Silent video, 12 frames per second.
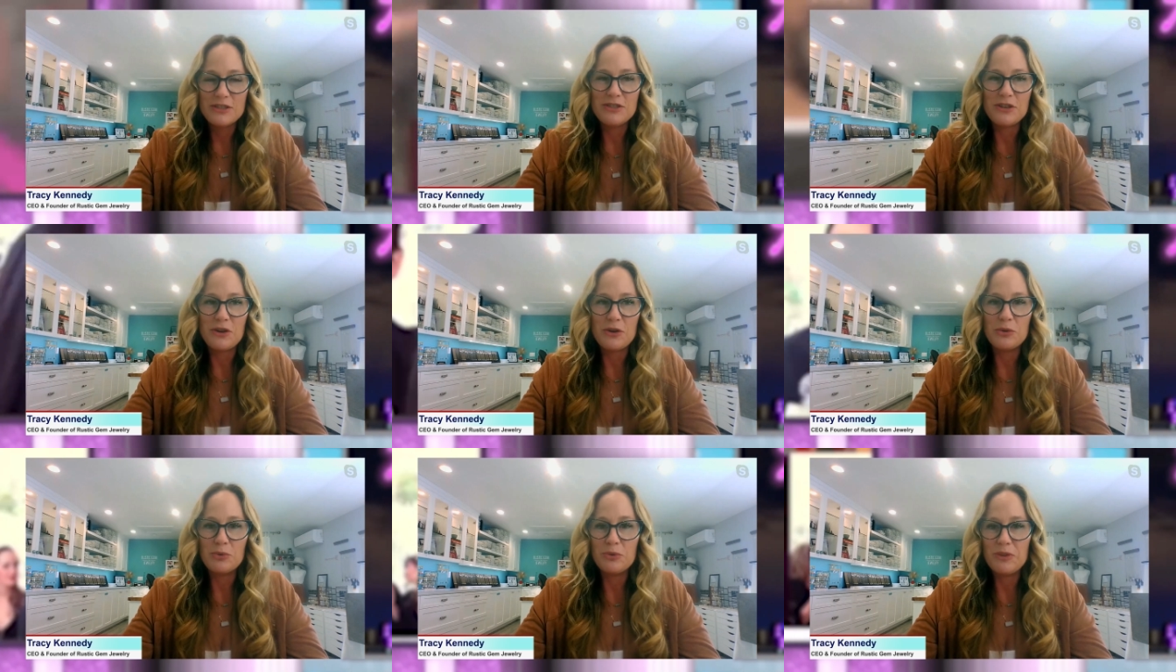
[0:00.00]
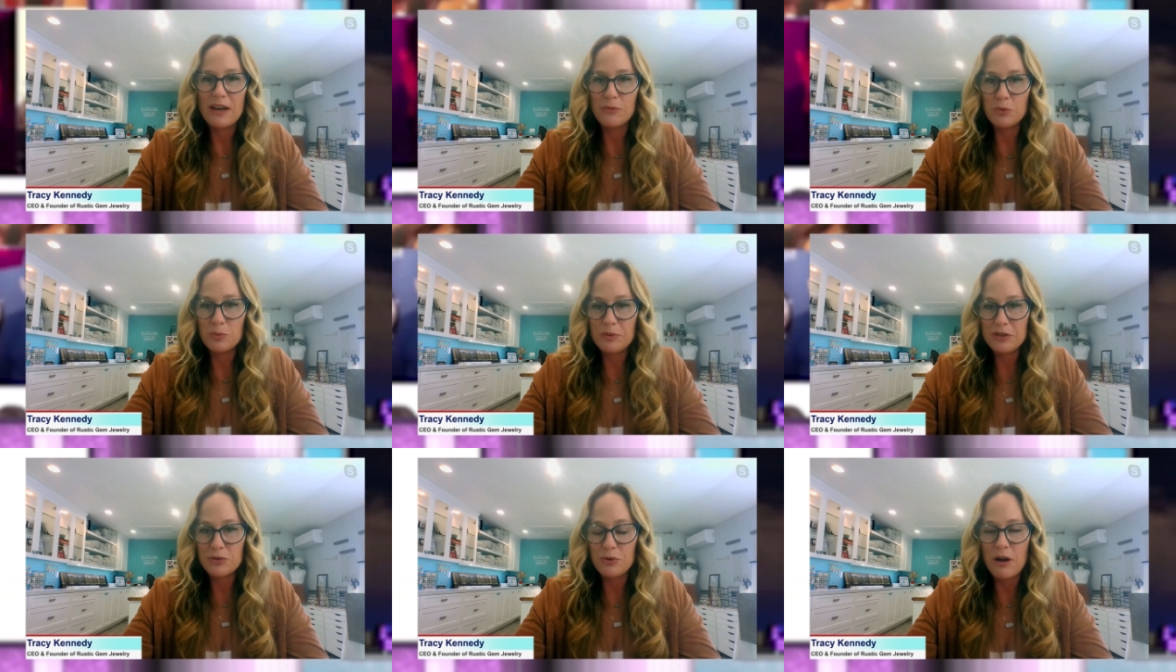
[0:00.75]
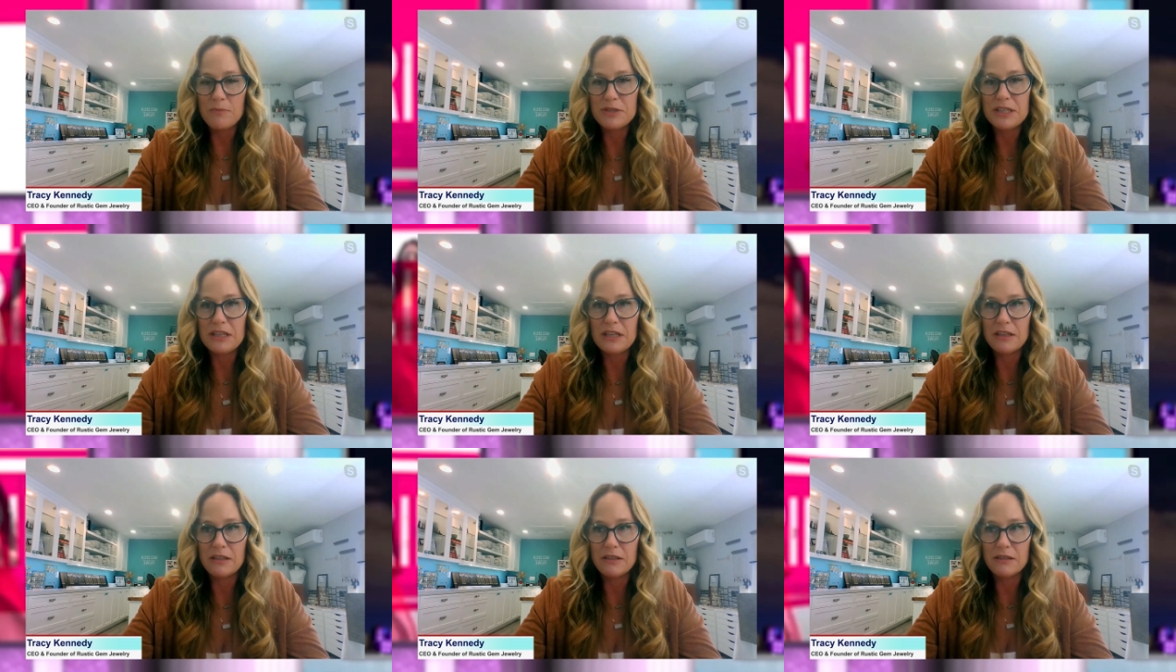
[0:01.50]
So that will be dropped
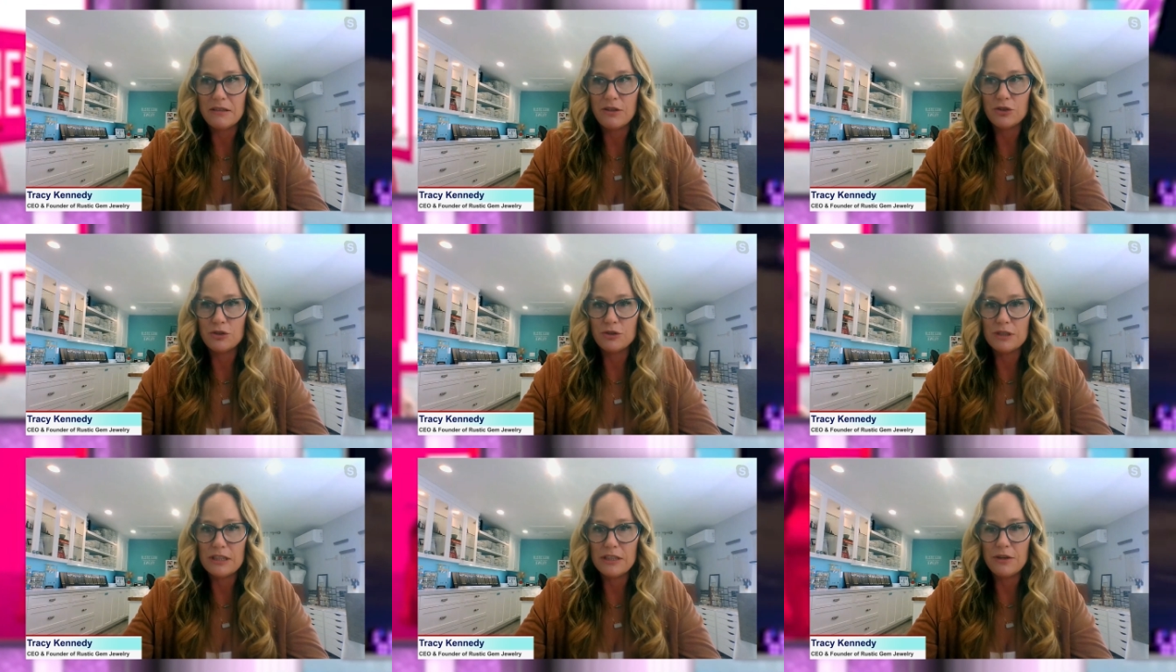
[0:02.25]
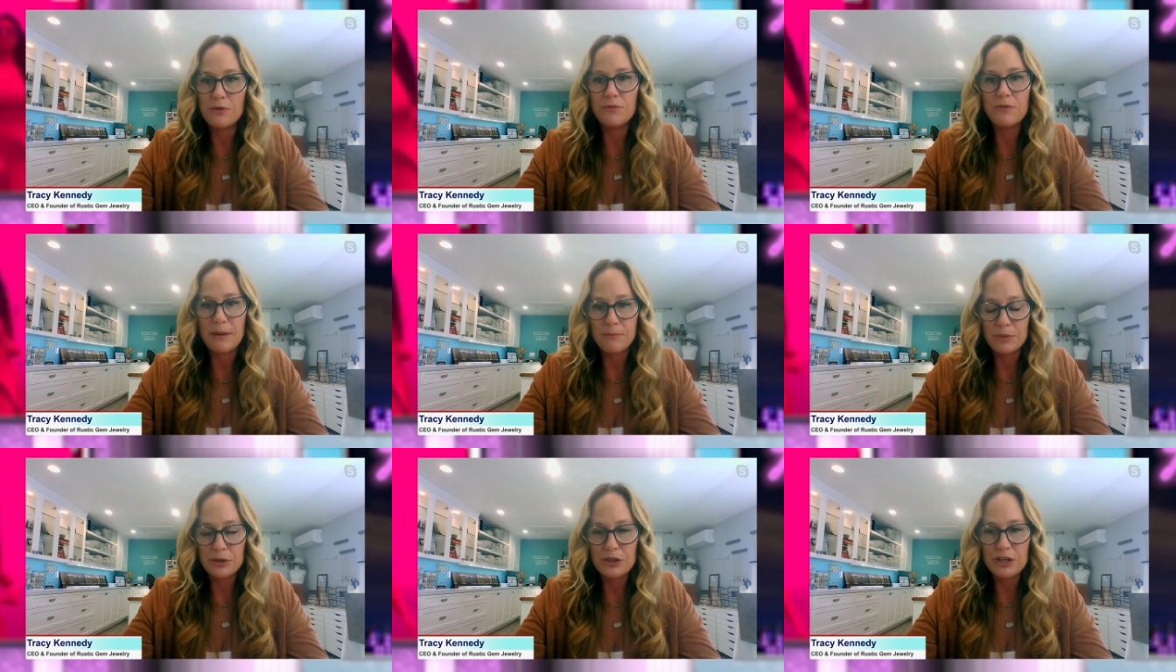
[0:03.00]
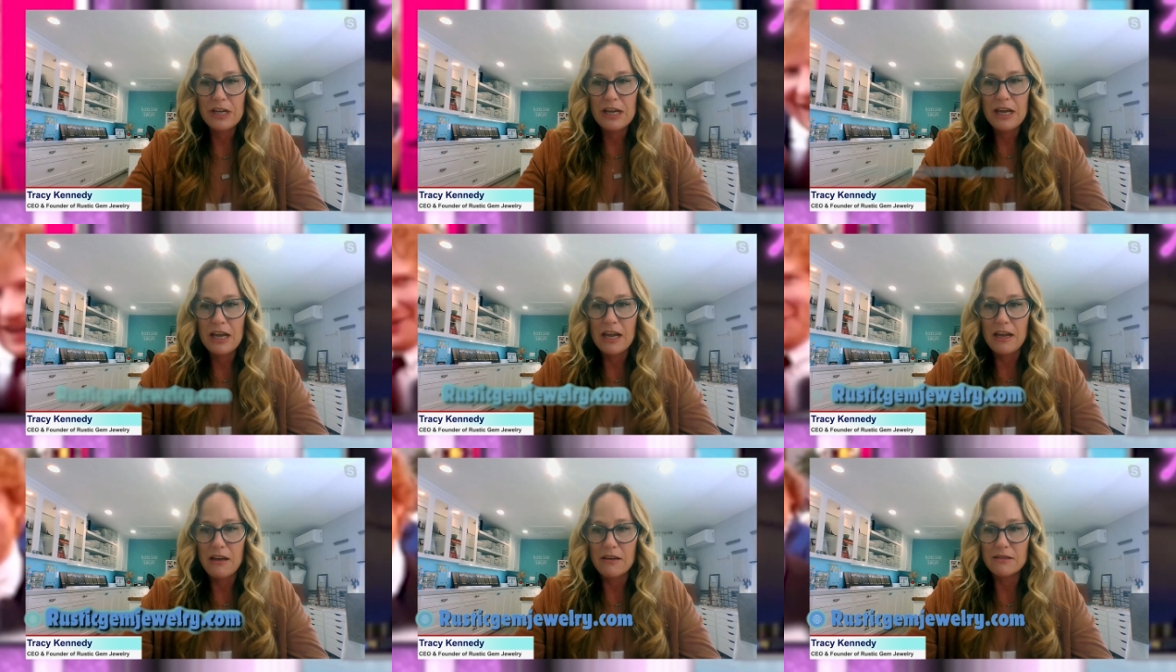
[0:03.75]
in early November.
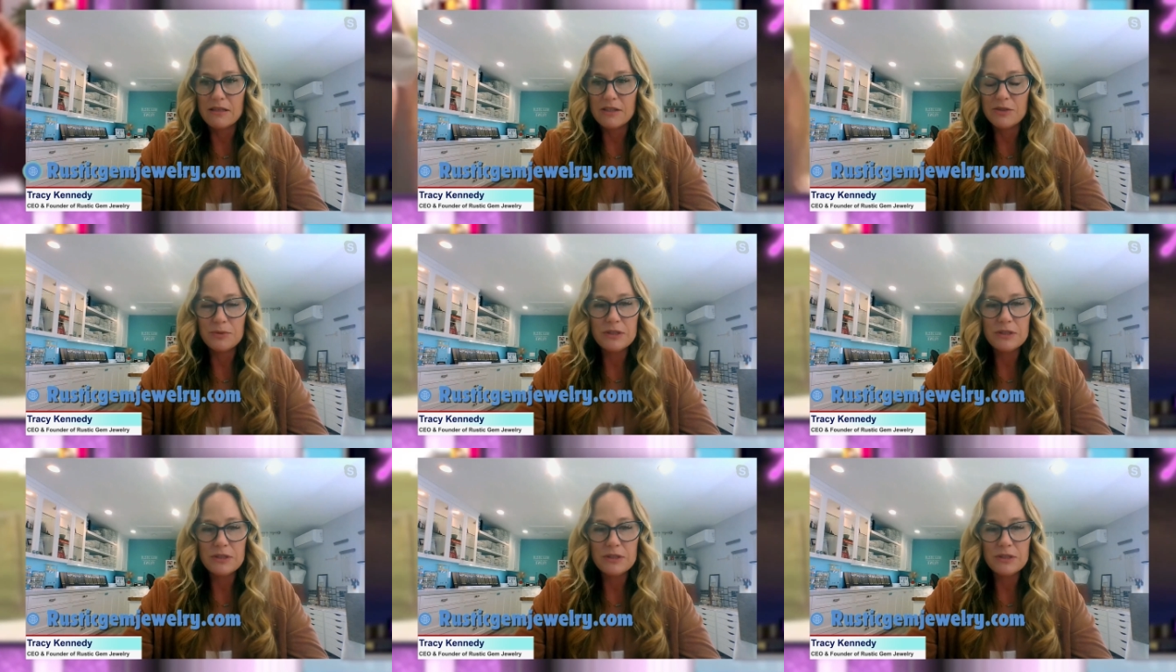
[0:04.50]
And it's